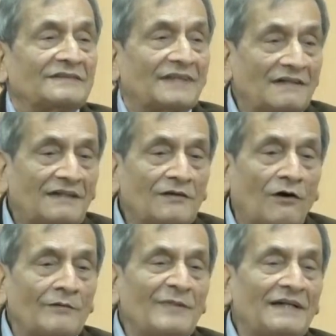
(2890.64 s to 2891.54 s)
central
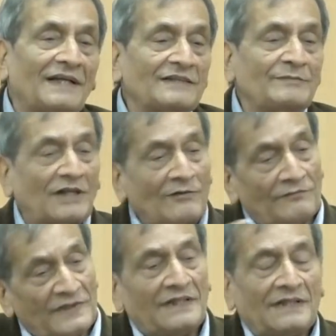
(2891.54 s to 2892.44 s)
government has
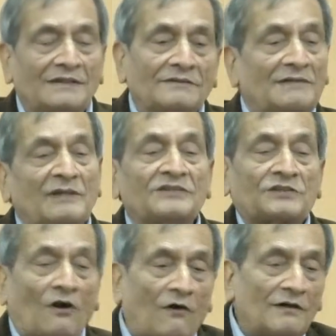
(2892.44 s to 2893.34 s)
become weak
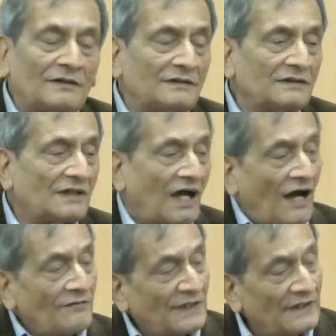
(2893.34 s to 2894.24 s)
and strong
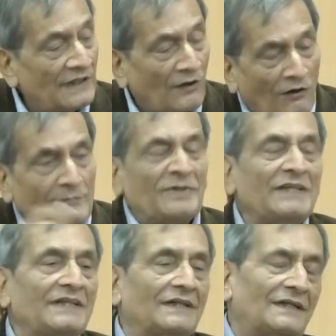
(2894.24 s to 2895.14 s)
after a long
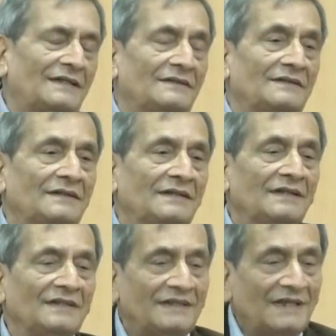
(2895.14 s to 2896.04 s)
period,
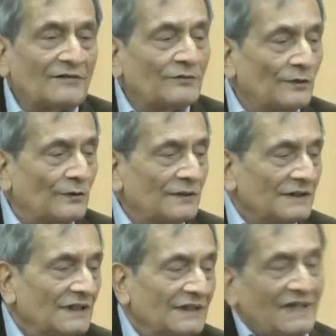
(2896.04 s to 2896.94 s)

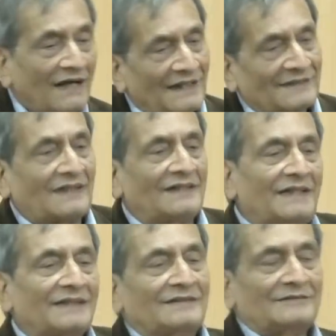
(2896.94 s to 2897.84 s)
therefore they are
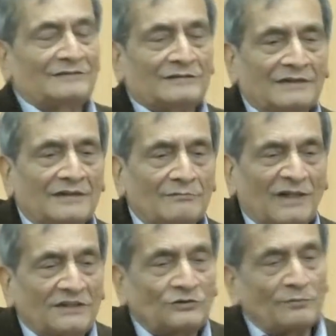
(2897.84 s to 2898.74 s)
asserting.
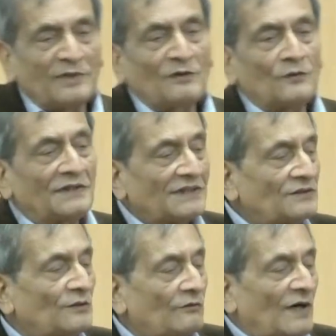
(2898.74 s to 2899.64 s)
But the Supreme Court
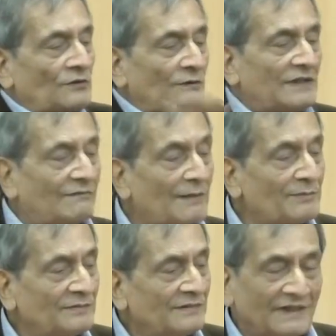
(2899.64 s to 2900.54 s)
does not want to give
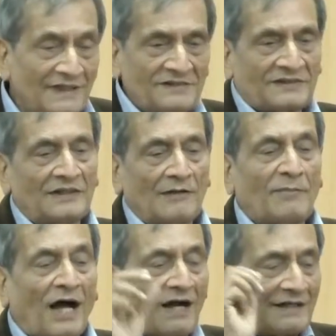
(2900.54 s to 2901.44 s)
up its
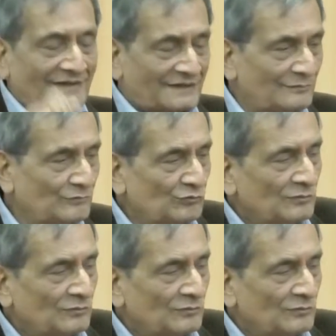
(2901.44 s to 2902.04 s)
powers.